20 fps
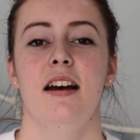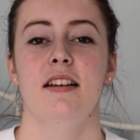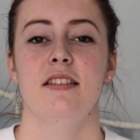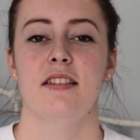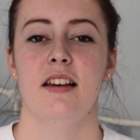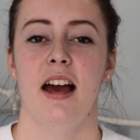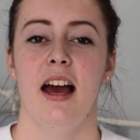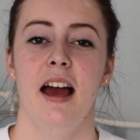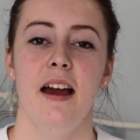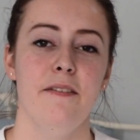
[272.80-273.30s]

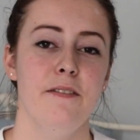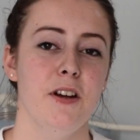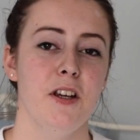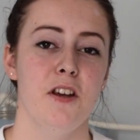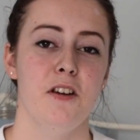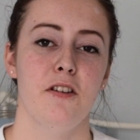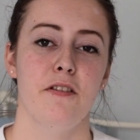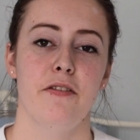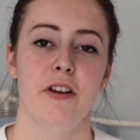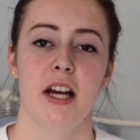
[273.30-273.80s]
So
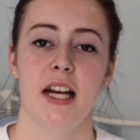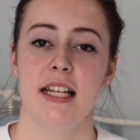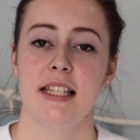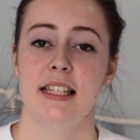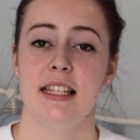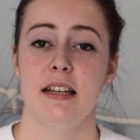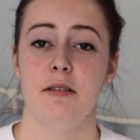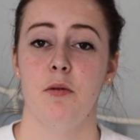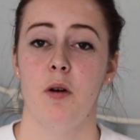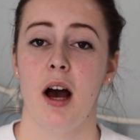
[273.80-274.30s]
every
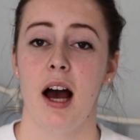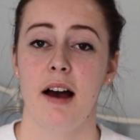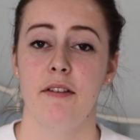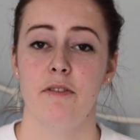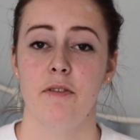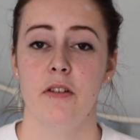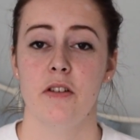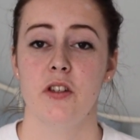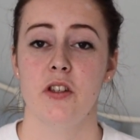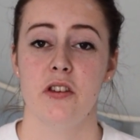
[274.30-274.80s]
university will
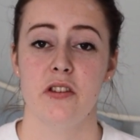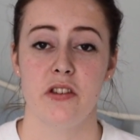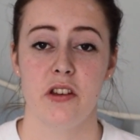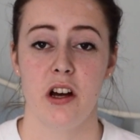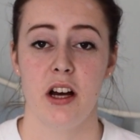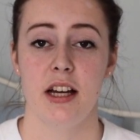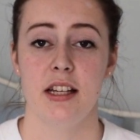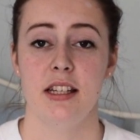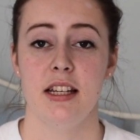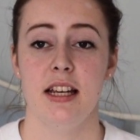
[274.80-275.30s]
have
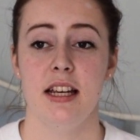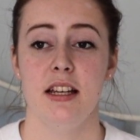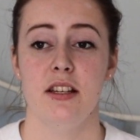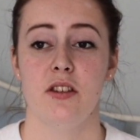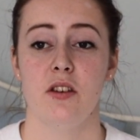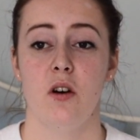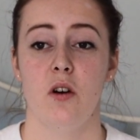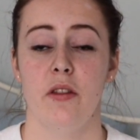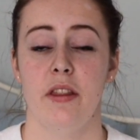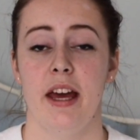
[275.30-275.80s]

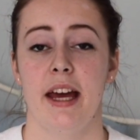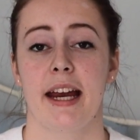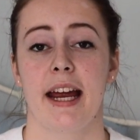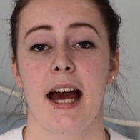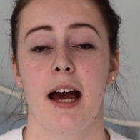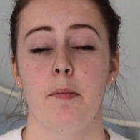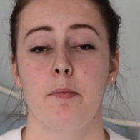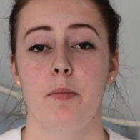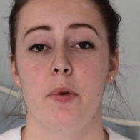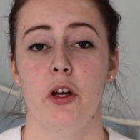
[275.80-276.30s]
societies on their
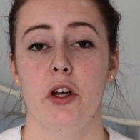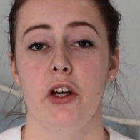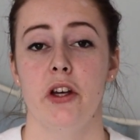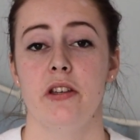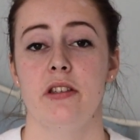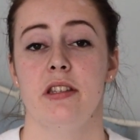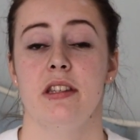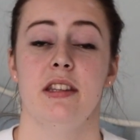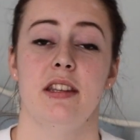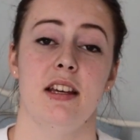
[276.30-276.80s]

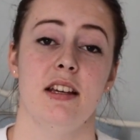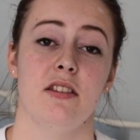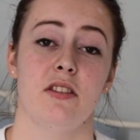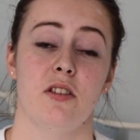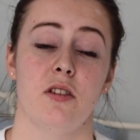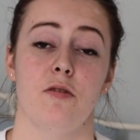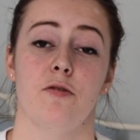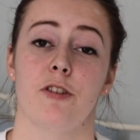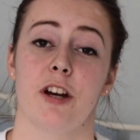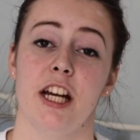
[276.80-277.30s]
campus. This
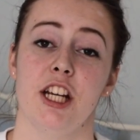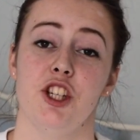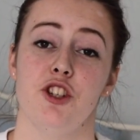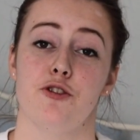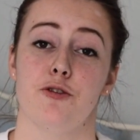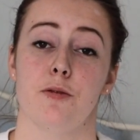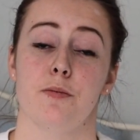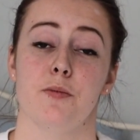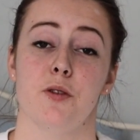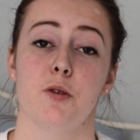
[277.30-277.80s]
can range
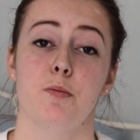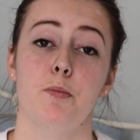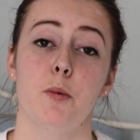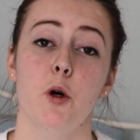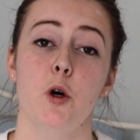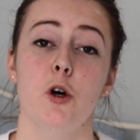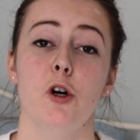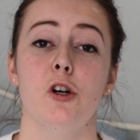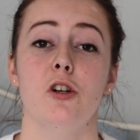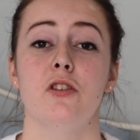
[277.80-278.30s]
from
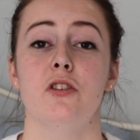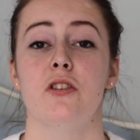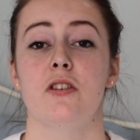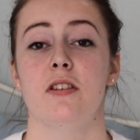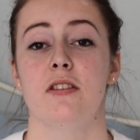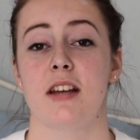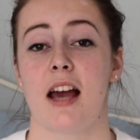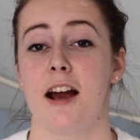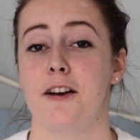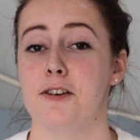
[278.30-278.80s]

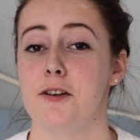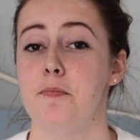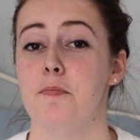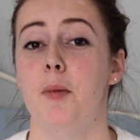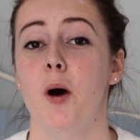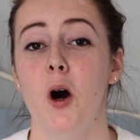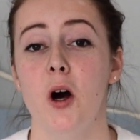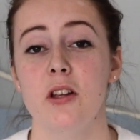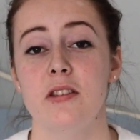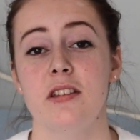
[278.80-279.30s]
sports to Harry
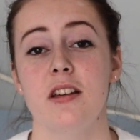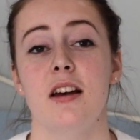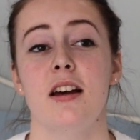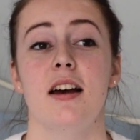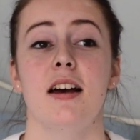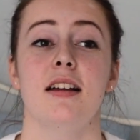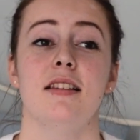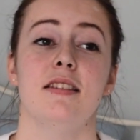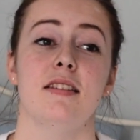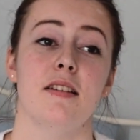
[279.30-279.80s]

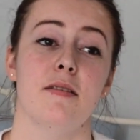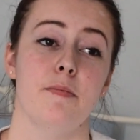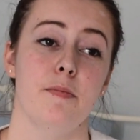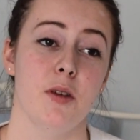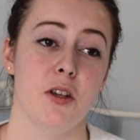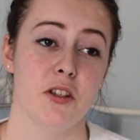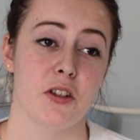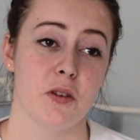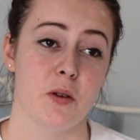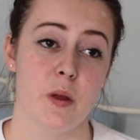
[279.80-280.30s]
Potter to
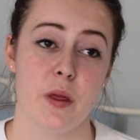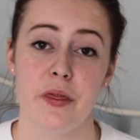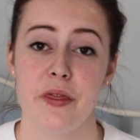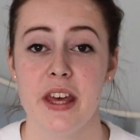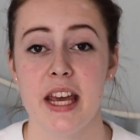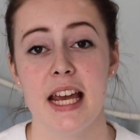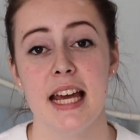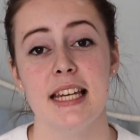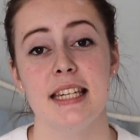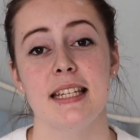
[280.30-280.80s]
musical
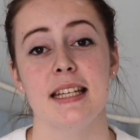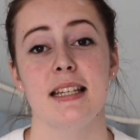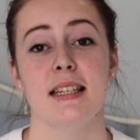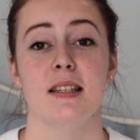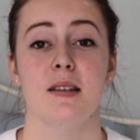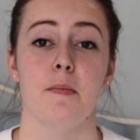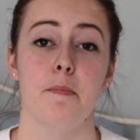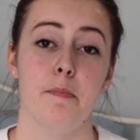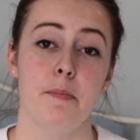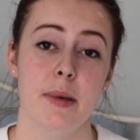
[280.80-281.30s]
theatre
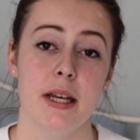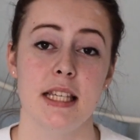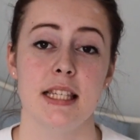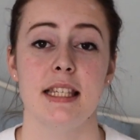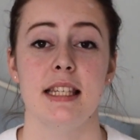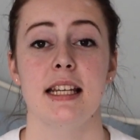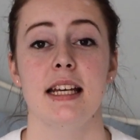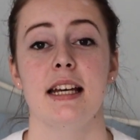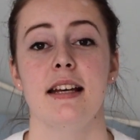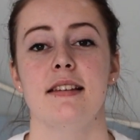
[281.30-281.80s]
to
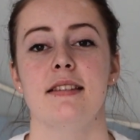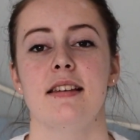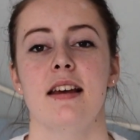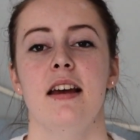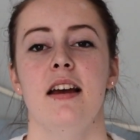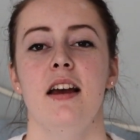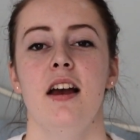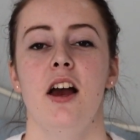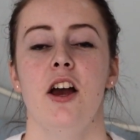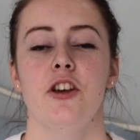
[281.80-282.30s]
business,
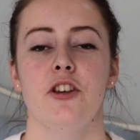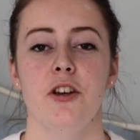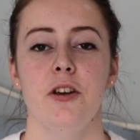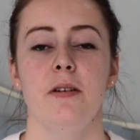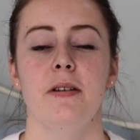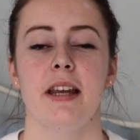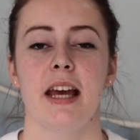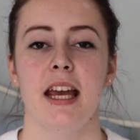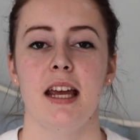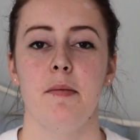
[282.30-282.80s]

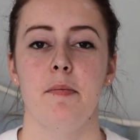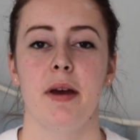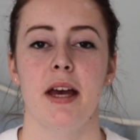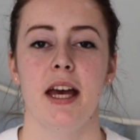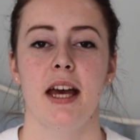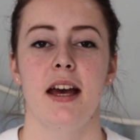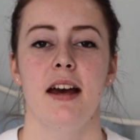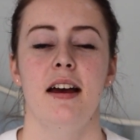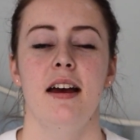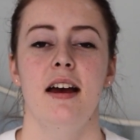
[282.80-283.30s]
you name
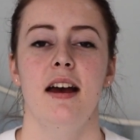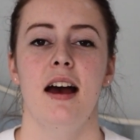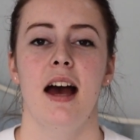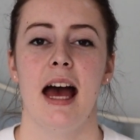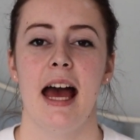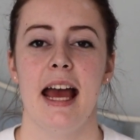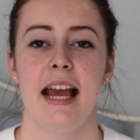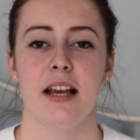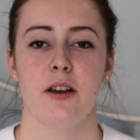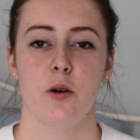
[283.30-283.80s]
it,
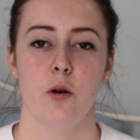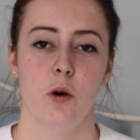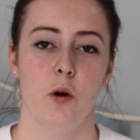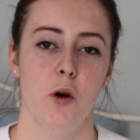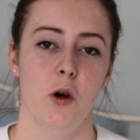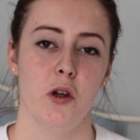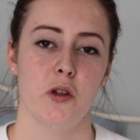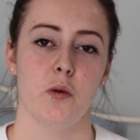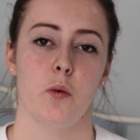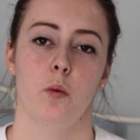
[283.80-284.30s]
a
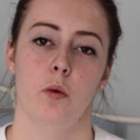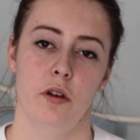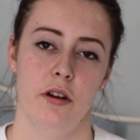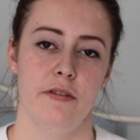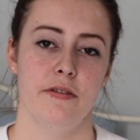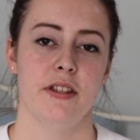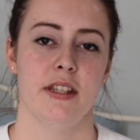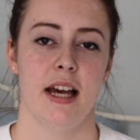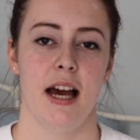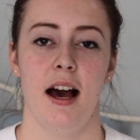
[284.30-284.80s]
course would
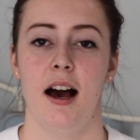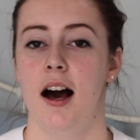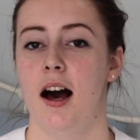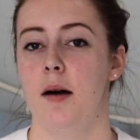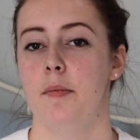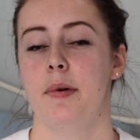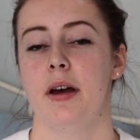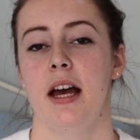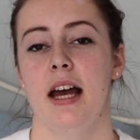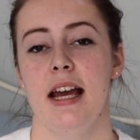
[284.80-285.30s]
have set
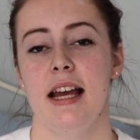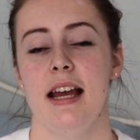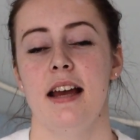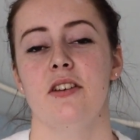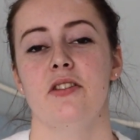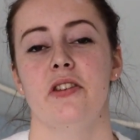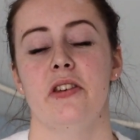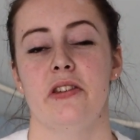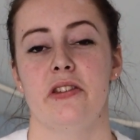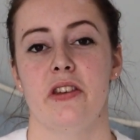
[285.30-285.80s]
up a
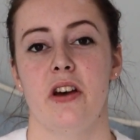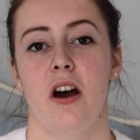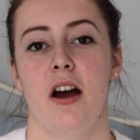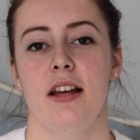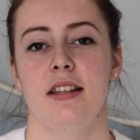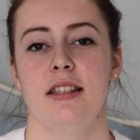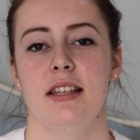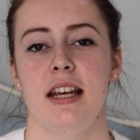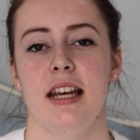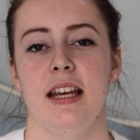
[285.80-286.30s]

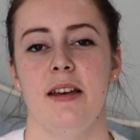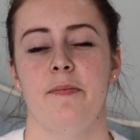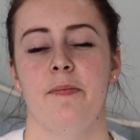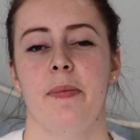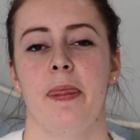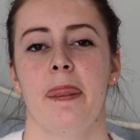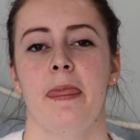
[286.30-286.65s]
society.